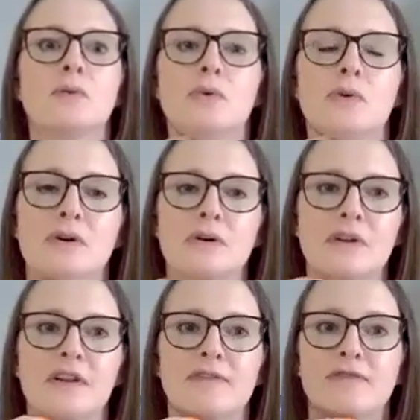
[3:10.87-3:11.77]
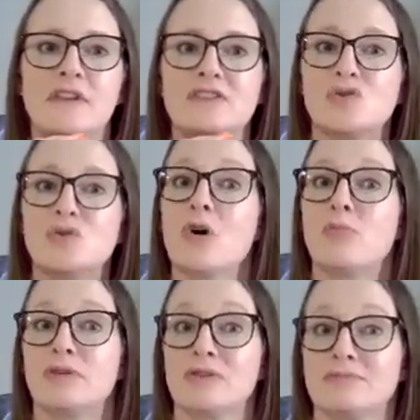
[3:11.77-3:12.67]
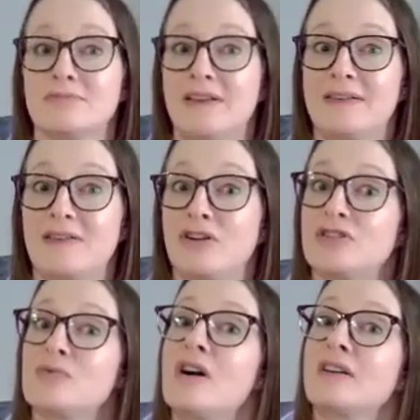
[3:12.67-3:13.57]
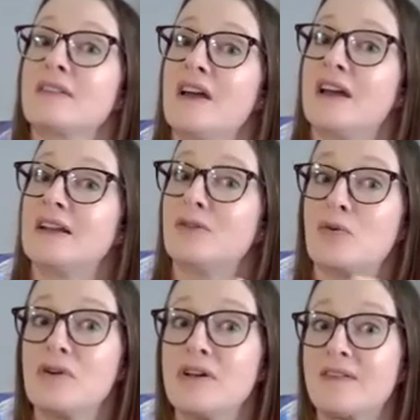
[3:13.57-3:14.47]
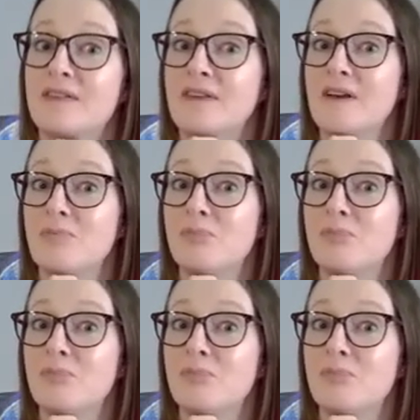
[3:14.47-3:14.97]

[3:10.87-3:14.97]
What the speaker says: Or if the door opener is on the wrong side? Or it's